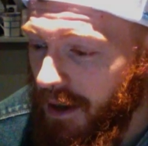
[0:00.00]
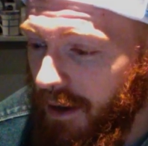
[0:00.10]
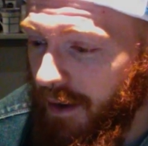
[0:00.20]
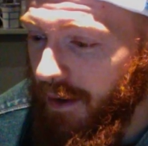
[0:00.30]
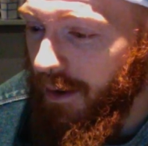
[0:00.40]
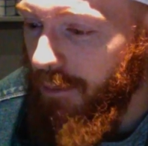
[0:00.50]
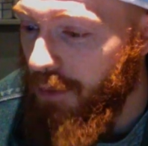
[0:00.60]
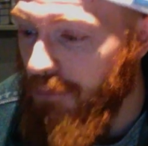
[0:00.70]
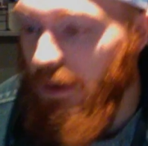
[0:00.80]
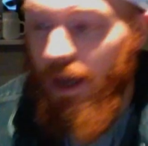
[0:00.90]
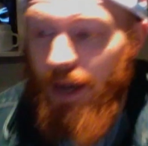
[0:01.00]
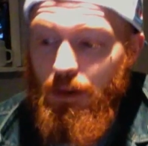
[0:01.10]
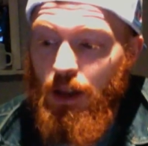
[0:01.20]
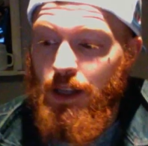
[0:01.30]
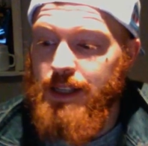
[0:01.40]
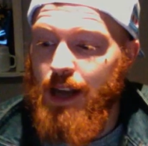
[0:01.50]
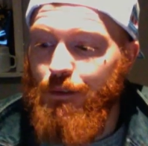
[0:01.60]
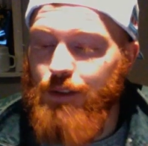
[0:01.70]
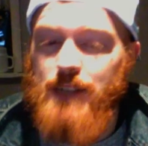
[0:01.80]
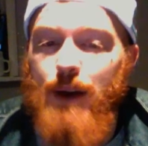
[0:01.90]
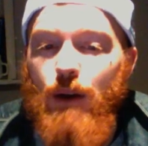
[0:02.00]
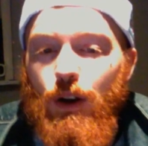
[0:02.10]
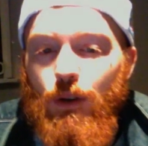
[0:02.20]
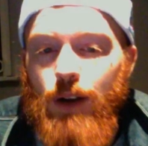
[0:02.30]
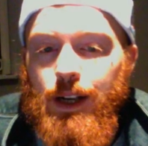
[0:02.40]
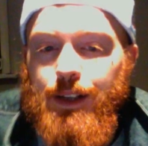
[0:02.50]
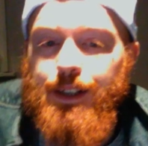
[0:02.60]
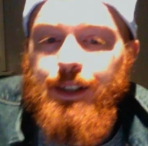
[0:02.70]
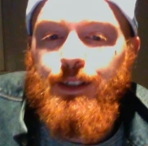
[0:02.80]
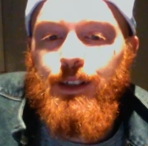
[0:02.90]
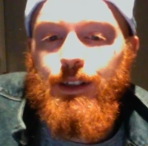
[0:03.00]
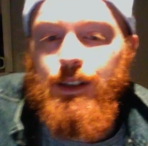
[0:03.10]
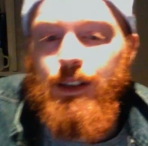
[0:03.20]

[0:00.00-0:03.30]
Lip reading: But hey, at least everything's spelt correctly, so